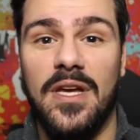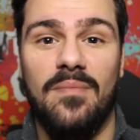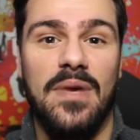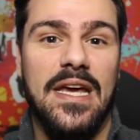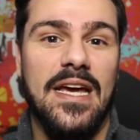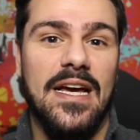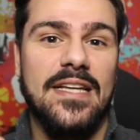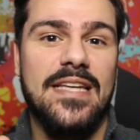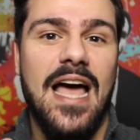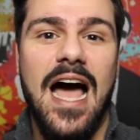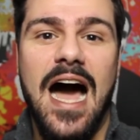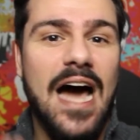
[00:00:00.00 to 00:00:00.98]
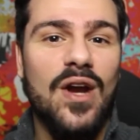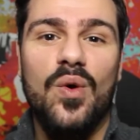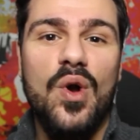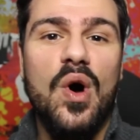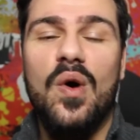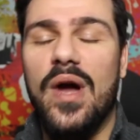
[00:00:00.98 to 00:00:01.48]
it because I
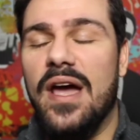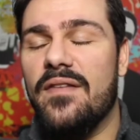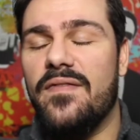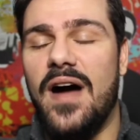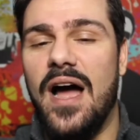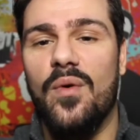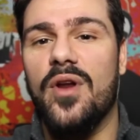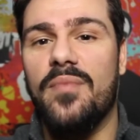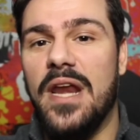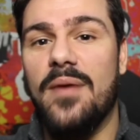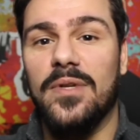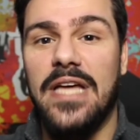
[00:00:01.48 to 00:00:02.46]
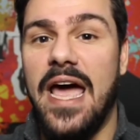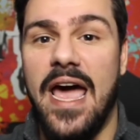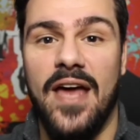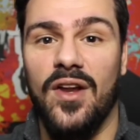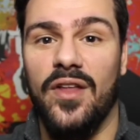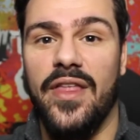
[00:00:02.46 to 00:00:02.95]
don't know if I would have been able to
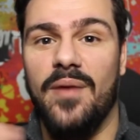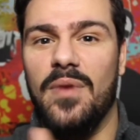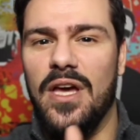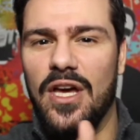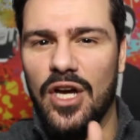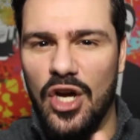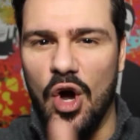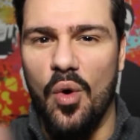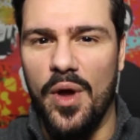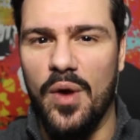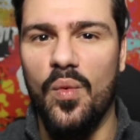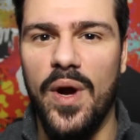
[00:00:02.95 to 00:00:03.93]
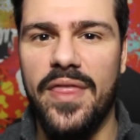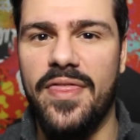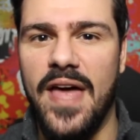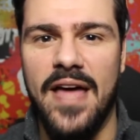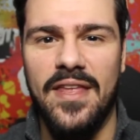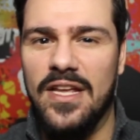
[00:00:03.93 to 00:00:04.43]
handle them going with
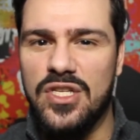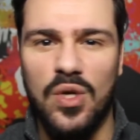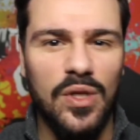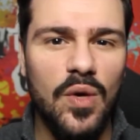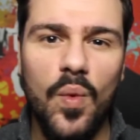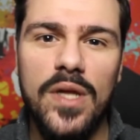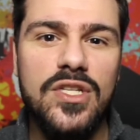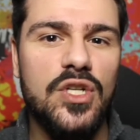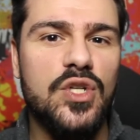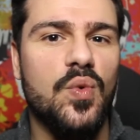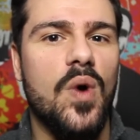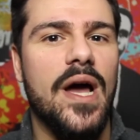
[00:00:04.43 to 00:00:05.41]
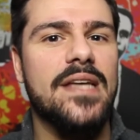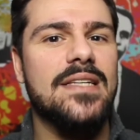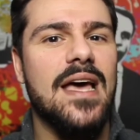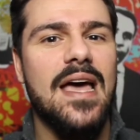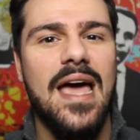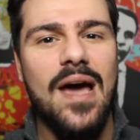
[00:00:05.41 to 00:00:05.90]
that. It's only once or twice.
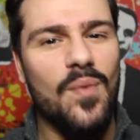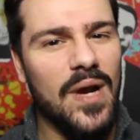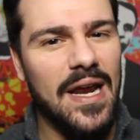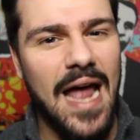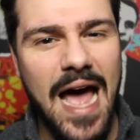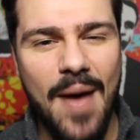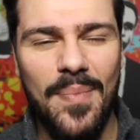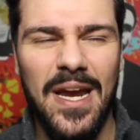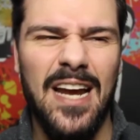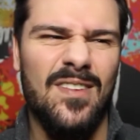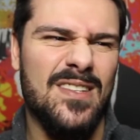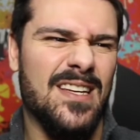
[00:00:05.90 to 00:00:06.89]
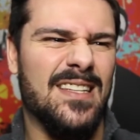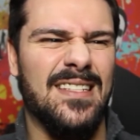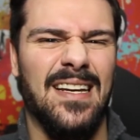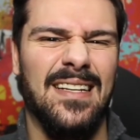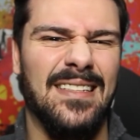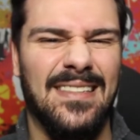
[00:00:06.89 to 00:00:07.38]
And when it happened, I was just
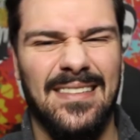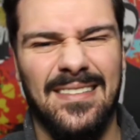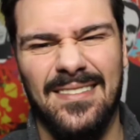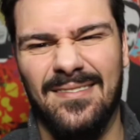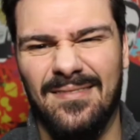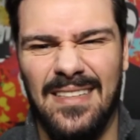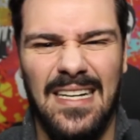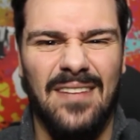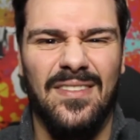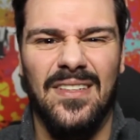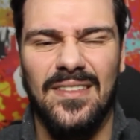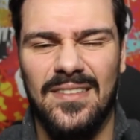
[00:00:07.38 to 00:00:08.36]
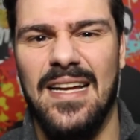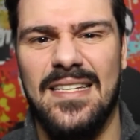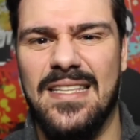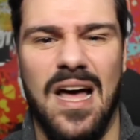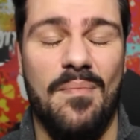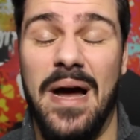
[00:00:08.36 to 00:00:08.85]
like, eh, whatever.
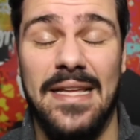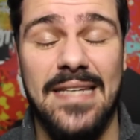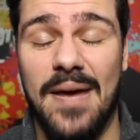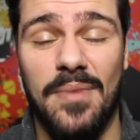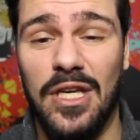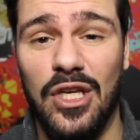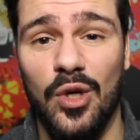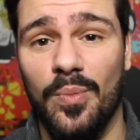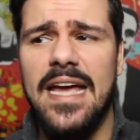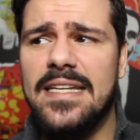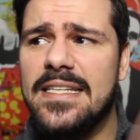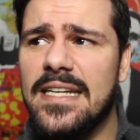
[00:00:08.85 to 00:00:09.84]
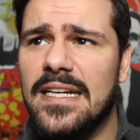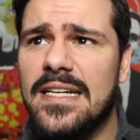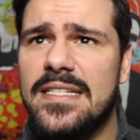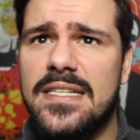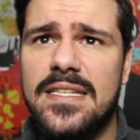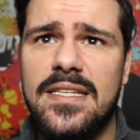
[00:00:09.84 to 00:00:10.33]
It's not my type of humor. It
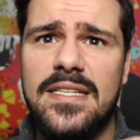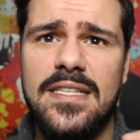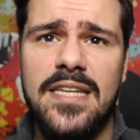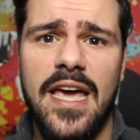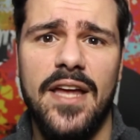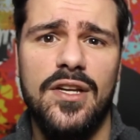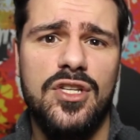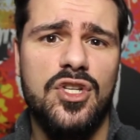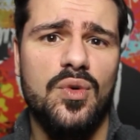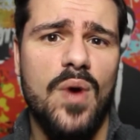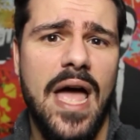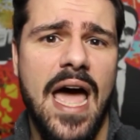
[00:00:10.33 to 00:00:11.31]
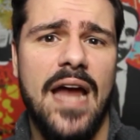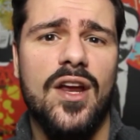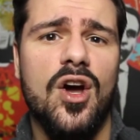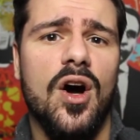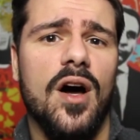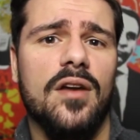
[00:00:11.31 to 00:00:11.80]
does tend to
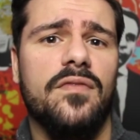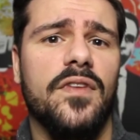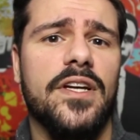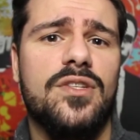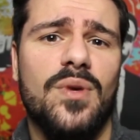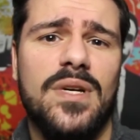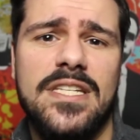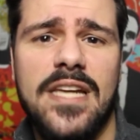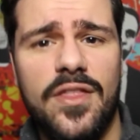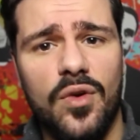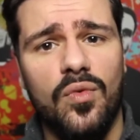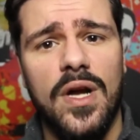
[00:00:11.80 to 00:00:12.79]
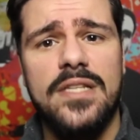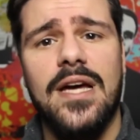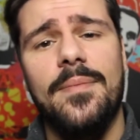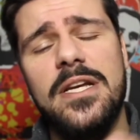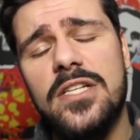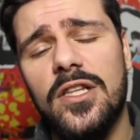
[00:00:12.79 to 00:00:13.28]
add conflict to extend the
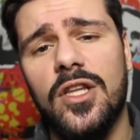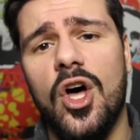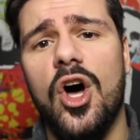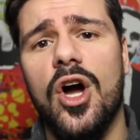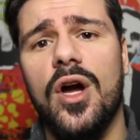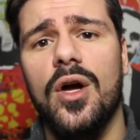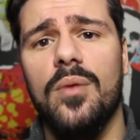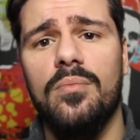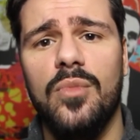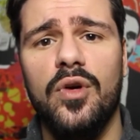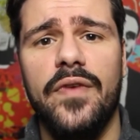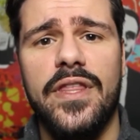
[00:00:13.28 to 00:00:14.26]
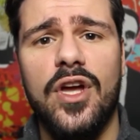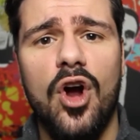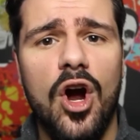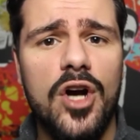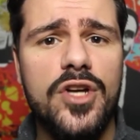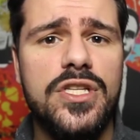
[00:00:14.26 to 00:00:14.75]
runtime. It is a long movie. There
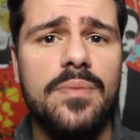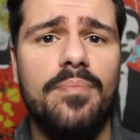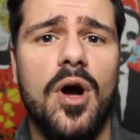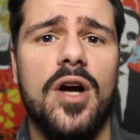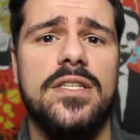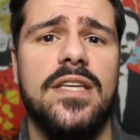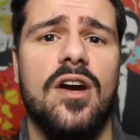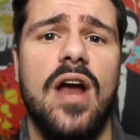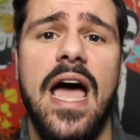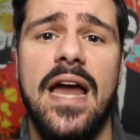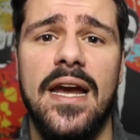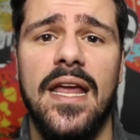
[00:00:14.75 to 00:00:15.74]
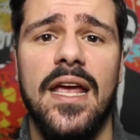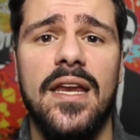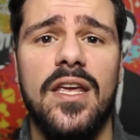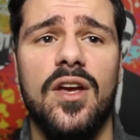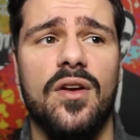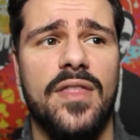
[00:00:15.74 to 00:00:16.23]
are some parts that are added in
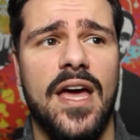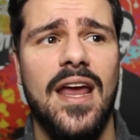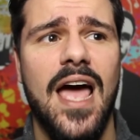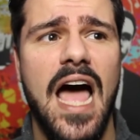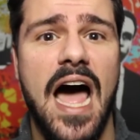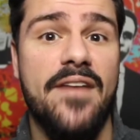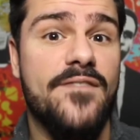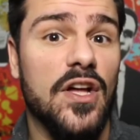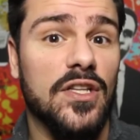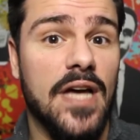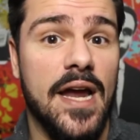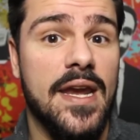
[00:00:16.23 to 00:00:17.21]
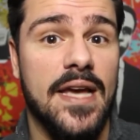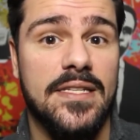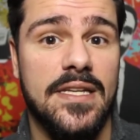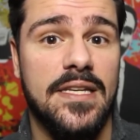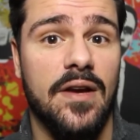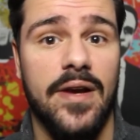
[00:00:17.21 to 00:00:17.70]
here that I felt
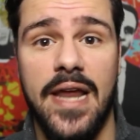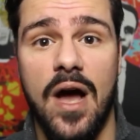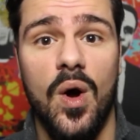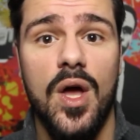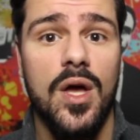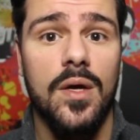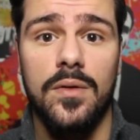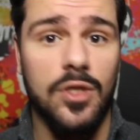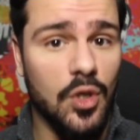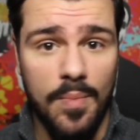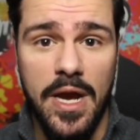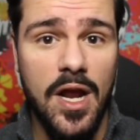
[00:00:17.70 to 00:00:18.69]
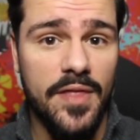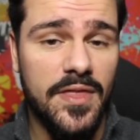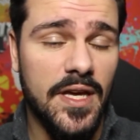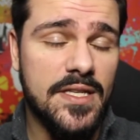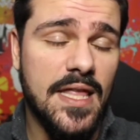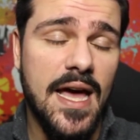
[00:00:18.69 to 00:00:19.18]
unnecessary. Now, you may not
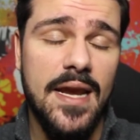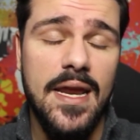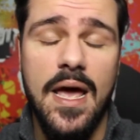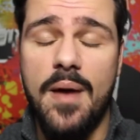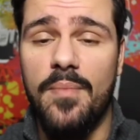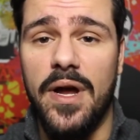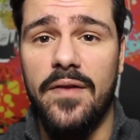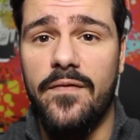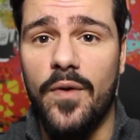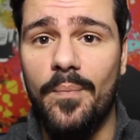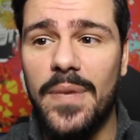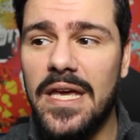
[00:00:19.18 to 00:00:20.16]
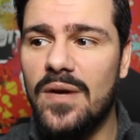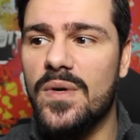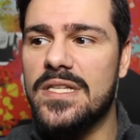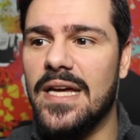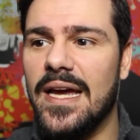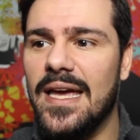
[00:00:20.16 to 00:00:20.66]
think that, but for me, it
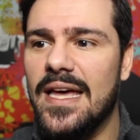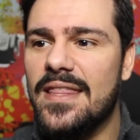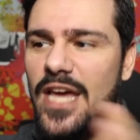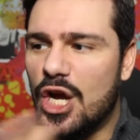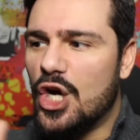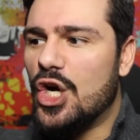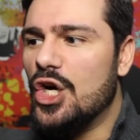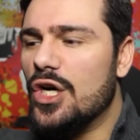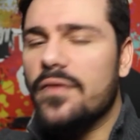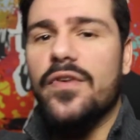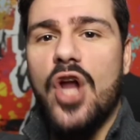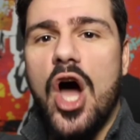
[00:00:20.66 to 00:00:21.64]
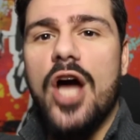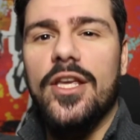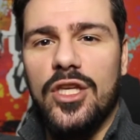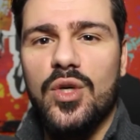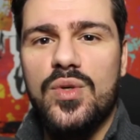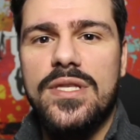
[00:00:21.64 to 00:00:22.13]
was like they could have not
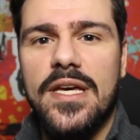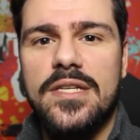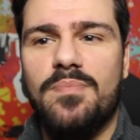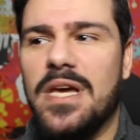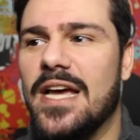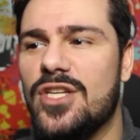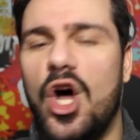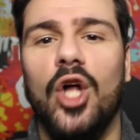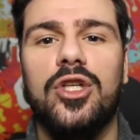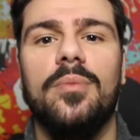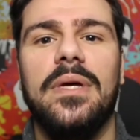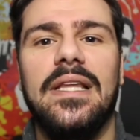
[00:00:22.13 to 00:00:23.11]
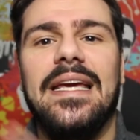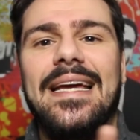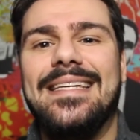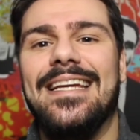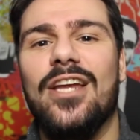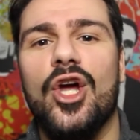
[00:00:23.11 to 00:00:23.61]
used this because ultimately
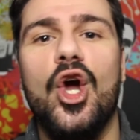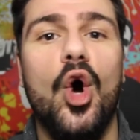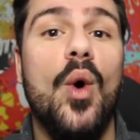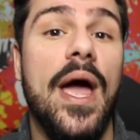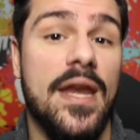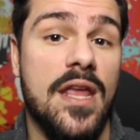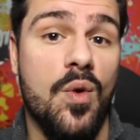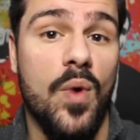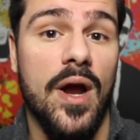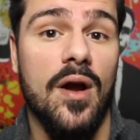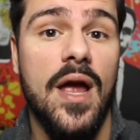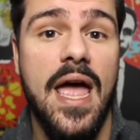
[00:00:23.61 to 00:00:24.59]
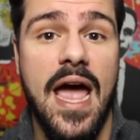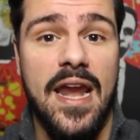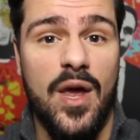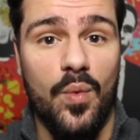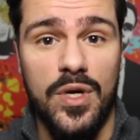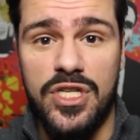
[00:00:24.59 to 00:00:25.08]
it didn't go anywhere. And
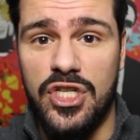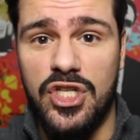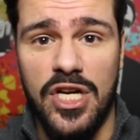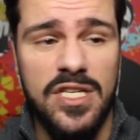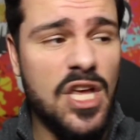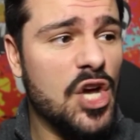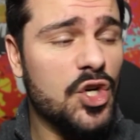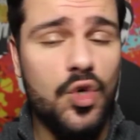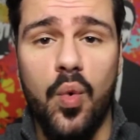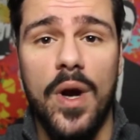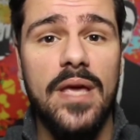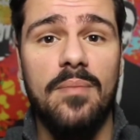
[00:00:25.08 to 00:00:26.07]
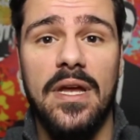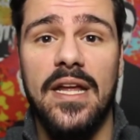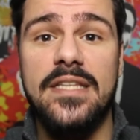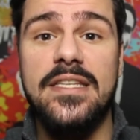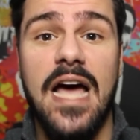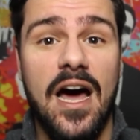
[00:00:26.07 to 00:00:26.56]
it was just 20
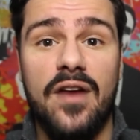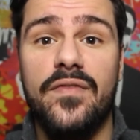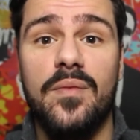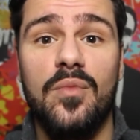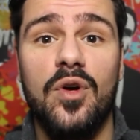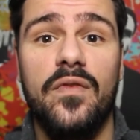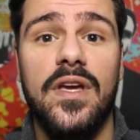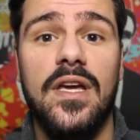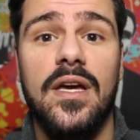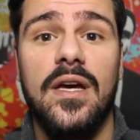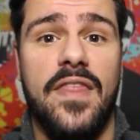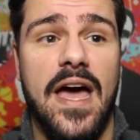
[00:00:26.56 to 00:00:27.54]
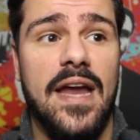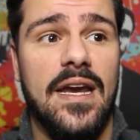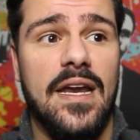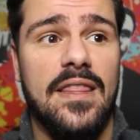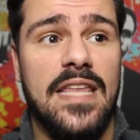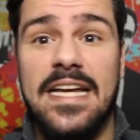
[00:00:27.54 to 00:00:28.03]
minutes out of the movie that
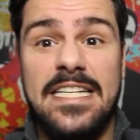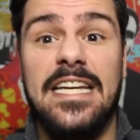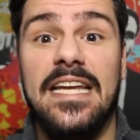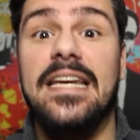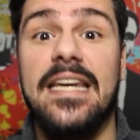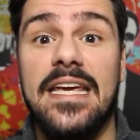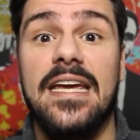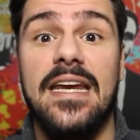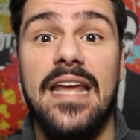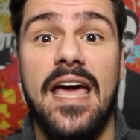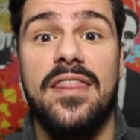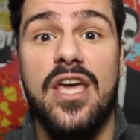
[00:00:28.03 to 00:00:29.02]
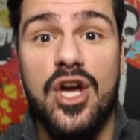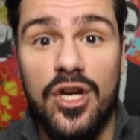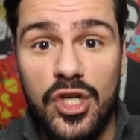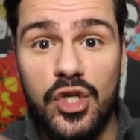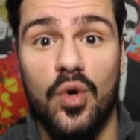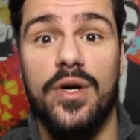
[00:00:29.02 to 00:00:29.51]
they didn't need and they could
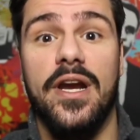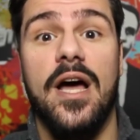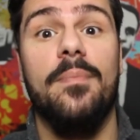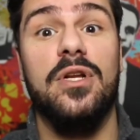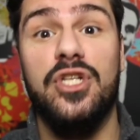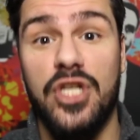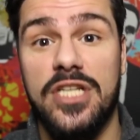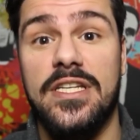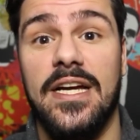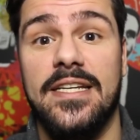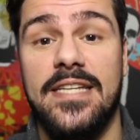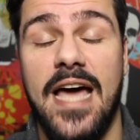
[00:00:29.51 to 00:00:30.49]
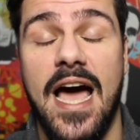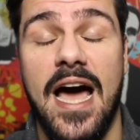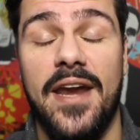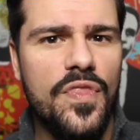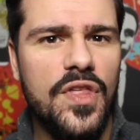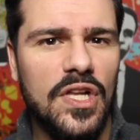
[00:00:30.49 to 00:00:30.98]
have shortened it up just a
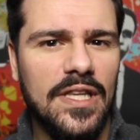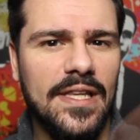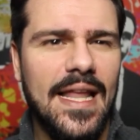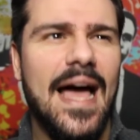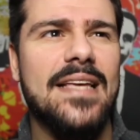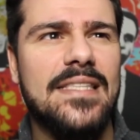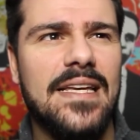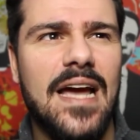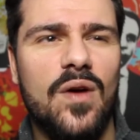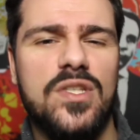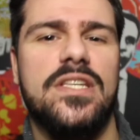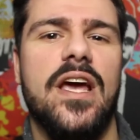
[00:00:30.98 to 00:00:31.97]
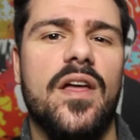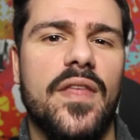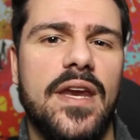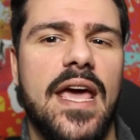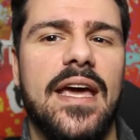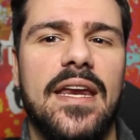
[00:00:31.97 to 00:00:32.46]
tad. The last thing I will say on the
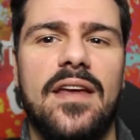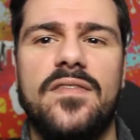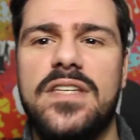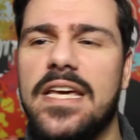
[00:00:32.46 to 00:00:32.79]
negatives